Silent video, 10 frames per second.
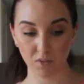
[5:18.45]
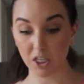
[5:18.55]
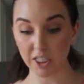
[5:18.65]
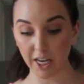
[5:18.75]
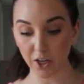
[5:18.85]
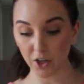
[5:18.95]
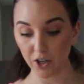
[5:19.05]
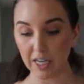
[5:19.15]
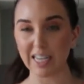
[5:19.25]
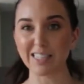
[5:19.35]
container,
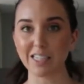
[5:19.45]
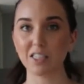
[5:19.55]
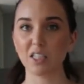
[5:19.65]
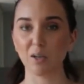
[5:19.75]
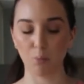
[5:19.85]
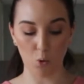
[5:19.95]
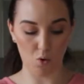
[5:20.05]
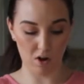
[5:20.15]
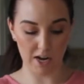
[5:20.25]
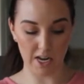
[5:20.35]
it's easy to
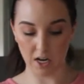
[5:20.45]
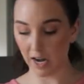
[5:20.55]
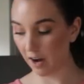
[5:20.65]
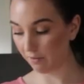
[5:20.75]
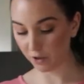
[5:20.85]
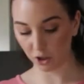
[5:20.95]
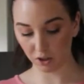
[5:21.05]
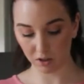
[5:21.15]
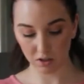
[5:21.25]
pour in after.